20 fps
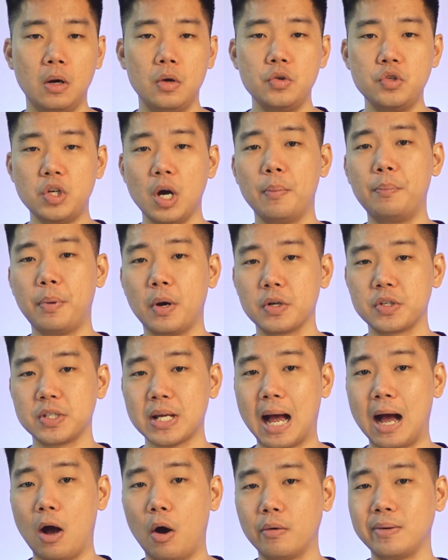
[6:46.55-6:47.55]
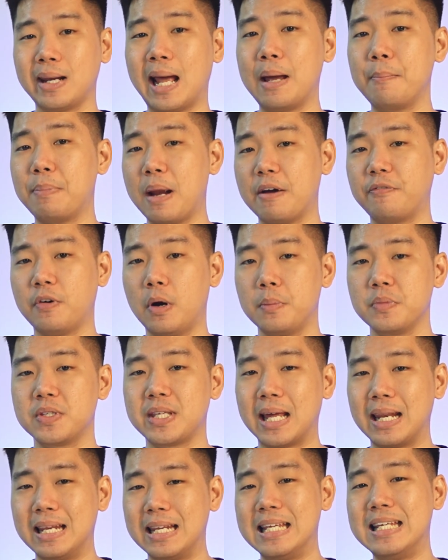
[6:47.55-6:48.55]
Job boards are online platforms
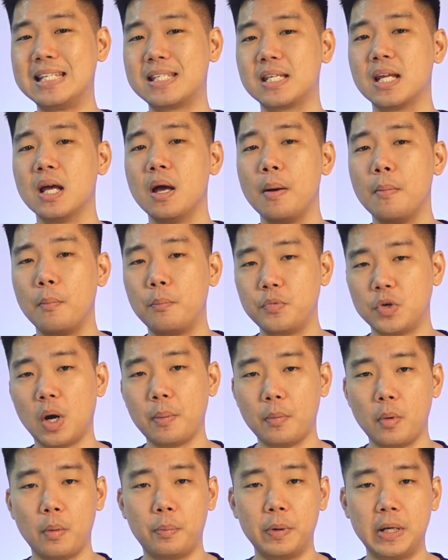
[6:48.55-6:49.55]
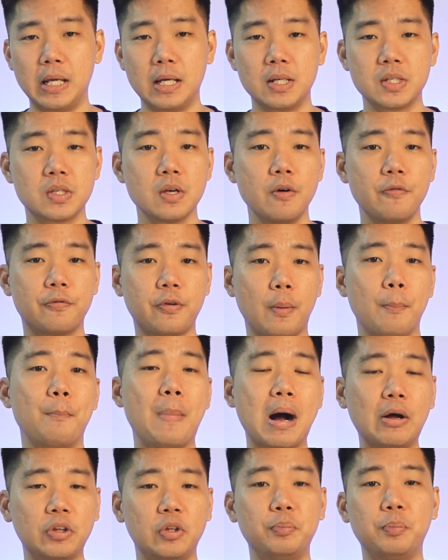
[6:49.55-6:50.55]
that list job openings from
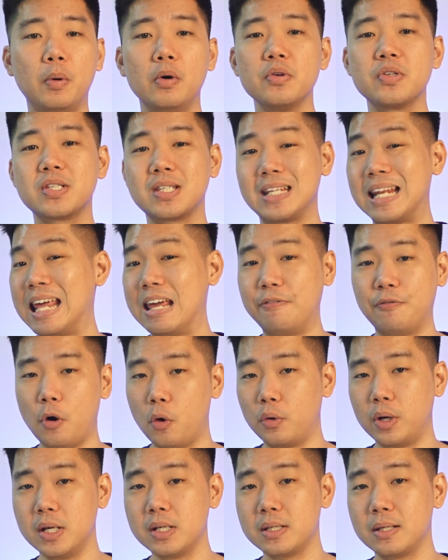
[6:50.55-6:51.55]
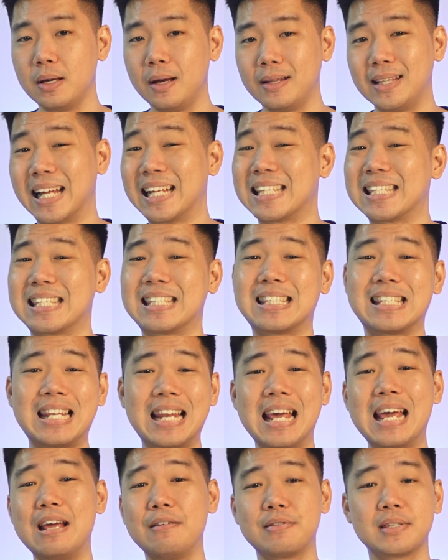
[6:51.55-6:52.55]
multiple slave owners that
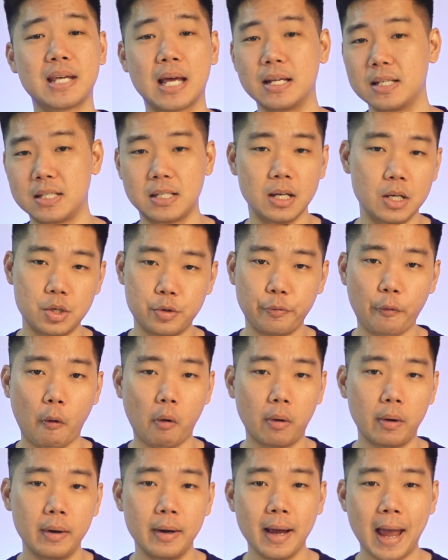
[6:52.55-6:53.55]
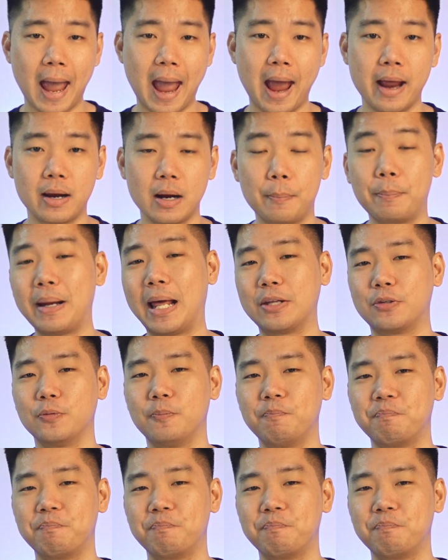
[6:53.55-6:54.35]
slaves can search for and apply to.